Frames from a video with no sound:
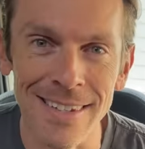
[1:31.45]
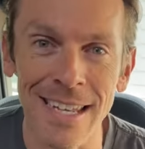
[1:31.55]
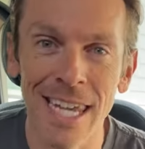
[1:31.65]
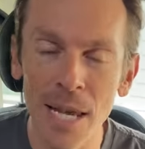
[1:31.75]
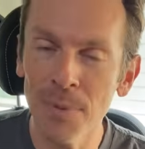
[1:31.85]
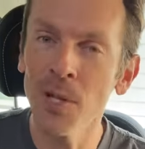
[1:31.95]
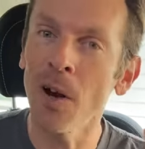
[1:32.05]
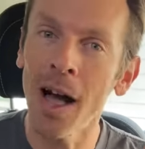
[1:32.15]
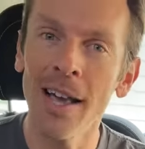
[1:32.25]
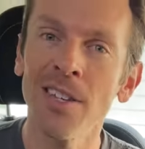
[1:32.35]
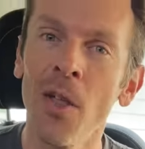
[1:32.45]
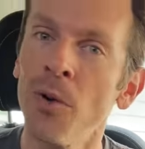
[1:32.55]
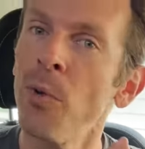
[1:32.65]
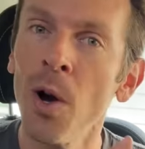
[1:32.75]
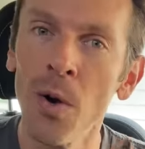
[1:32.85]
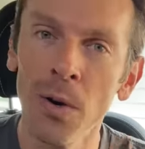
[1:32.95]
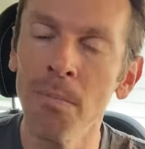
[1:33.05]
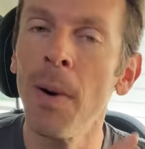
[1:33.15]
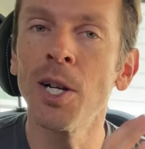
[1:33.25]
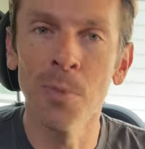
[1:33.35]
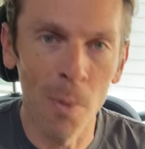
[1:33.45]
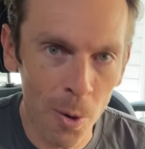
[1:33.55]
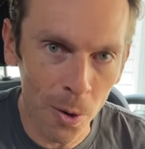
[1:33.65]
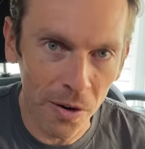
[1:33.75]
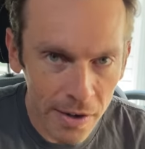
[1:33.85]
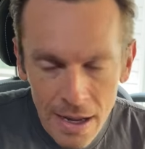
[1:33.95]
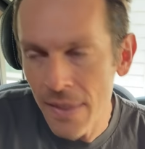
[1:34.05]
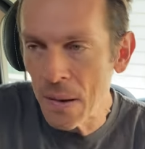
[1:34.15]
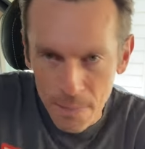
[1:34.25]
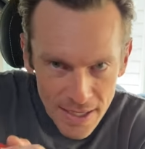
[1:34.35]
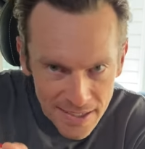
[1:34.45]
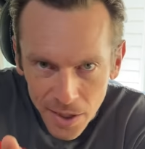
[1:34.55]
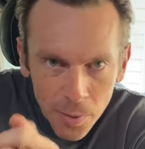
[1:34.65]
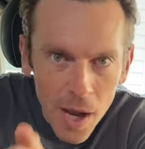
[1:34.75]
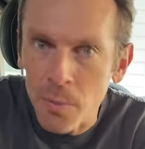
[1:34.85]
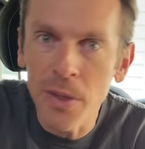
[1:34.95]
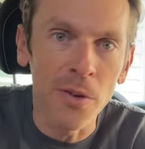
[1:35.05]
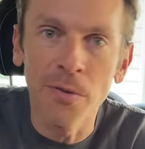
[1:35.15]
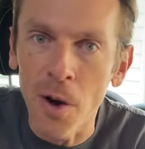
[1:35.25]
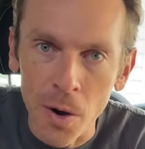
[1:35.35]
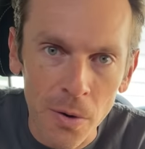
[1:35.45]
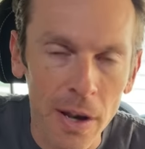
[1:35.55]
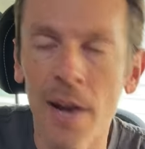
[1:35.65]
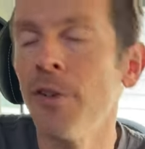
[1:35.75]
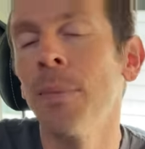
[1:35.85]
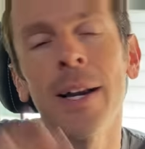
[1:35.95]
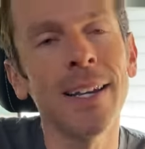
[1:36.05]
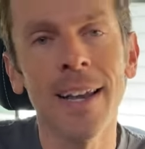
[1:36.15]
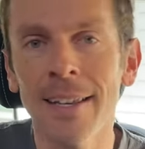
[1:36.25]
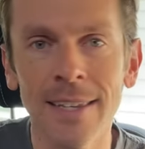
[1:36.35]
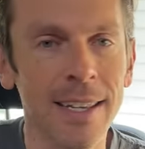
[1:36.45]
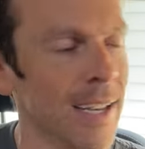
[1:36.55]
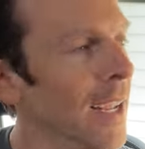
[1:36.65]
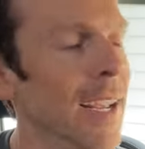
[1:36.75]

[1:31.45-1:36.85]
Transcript: It keeps your eyes on the road much more than messing around with your phone. Everybody does it.